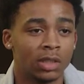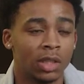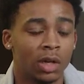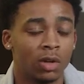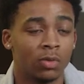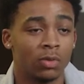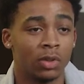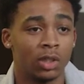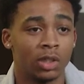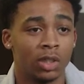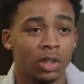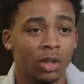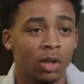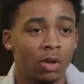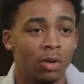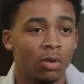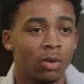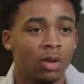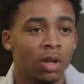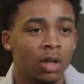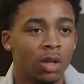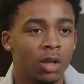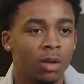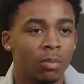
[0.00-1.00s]
I don't really know,
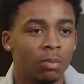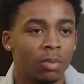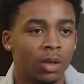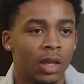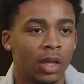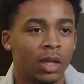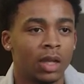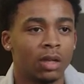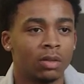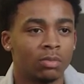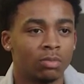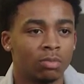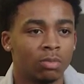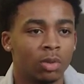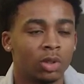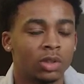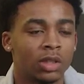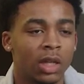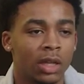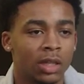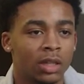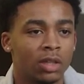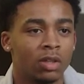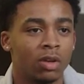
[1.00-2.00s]
but like most
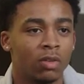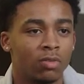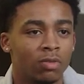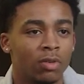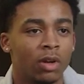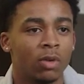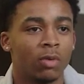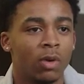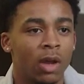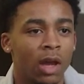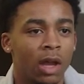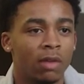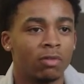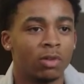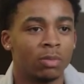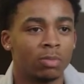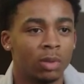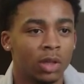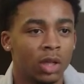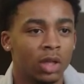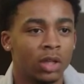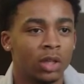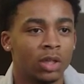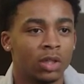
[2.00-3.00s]
likely your friend will have a
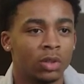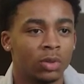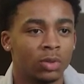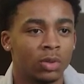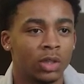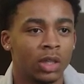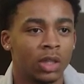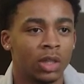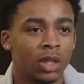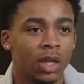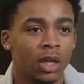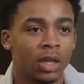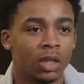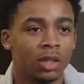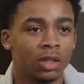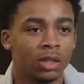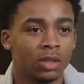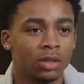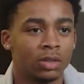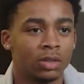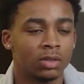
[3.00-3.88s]
plugger who can like